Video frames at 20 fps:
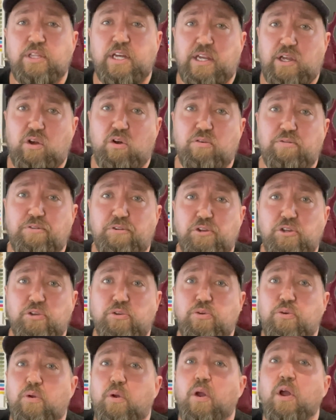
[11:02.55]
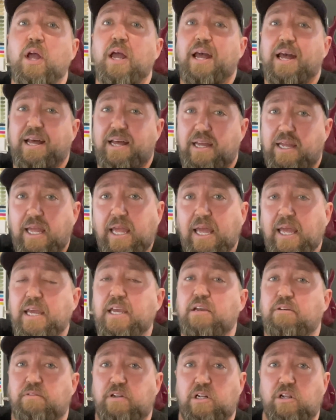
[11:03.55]
They offer you a
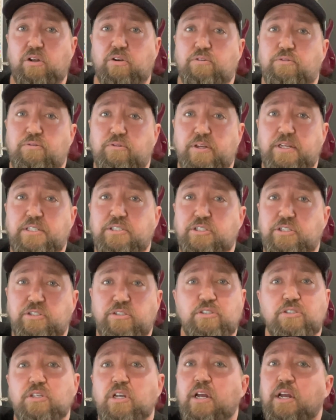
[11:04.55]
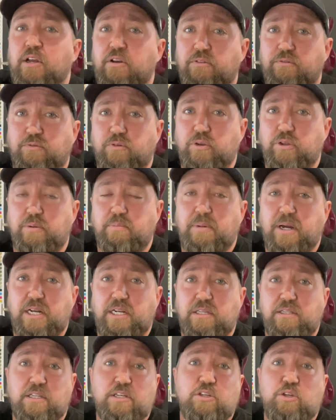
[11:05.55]
heck of a lot of features for the
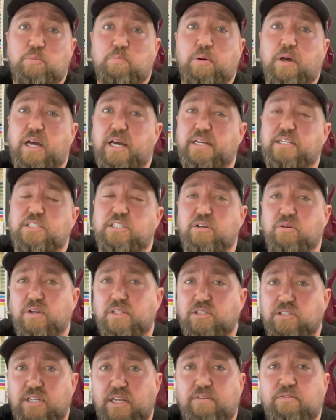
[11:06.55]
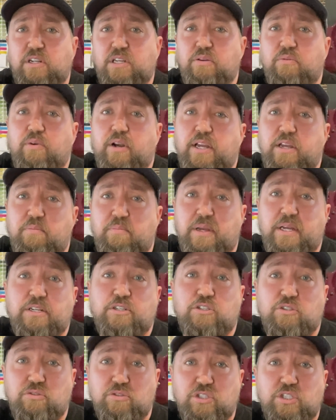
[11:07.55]
money that you pay. So I definitely
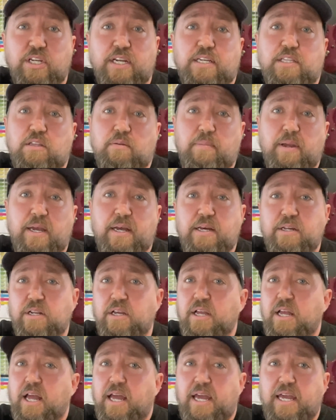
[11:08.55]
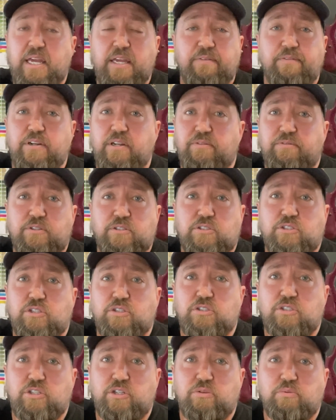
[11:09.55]
recommend you check them out even if it's
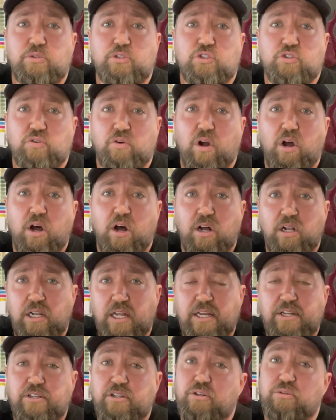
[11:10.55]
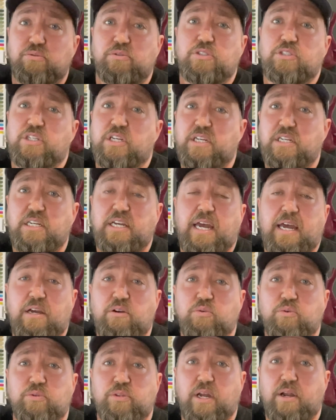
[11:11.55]
just to do a trial and you'll see how
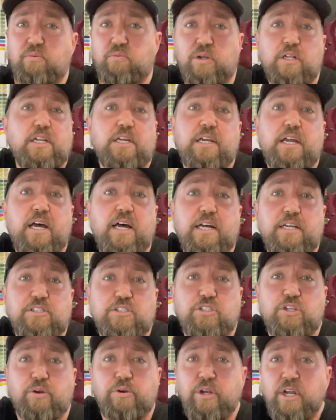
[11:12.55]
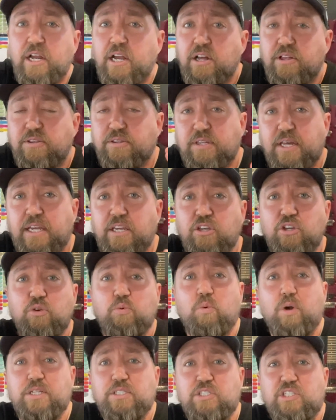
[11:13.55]
good they really are. So thank you
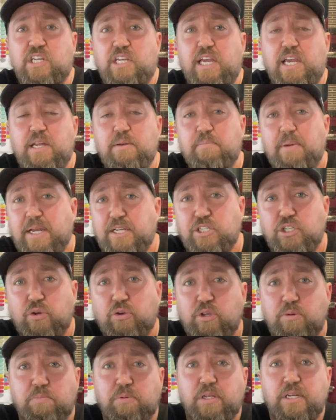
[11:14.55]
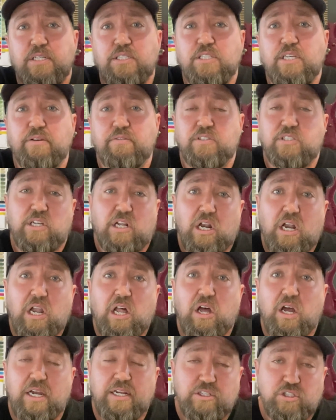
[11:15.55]
once again. Make sure you please give us a
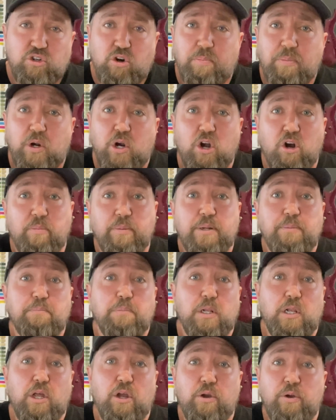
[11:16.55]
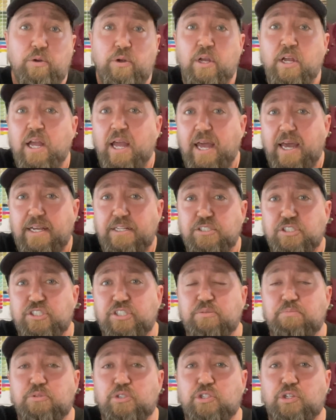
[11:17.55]
like, drop a comment below and
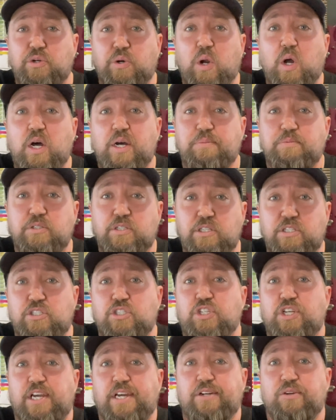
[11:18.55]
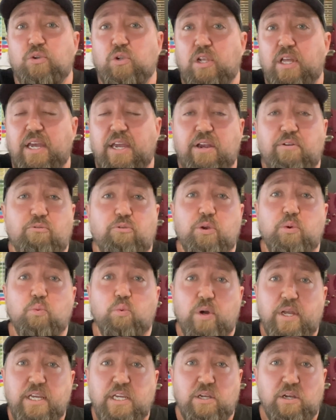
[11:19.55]
subscribe to the channel. Every
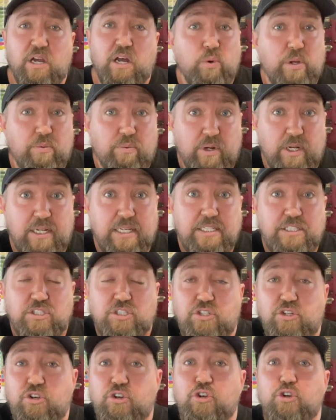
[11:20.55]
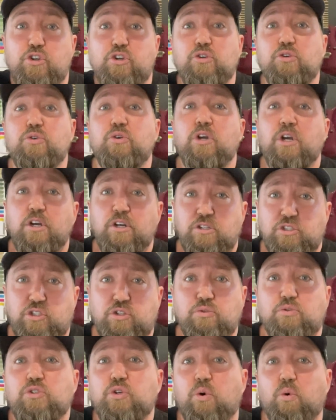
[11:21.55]
week we release new
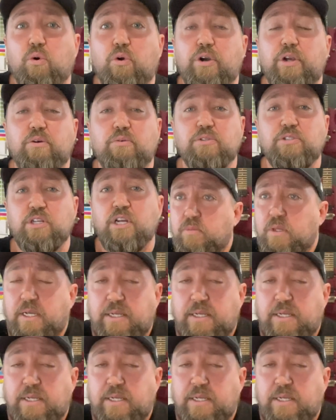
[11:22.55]
tutorials.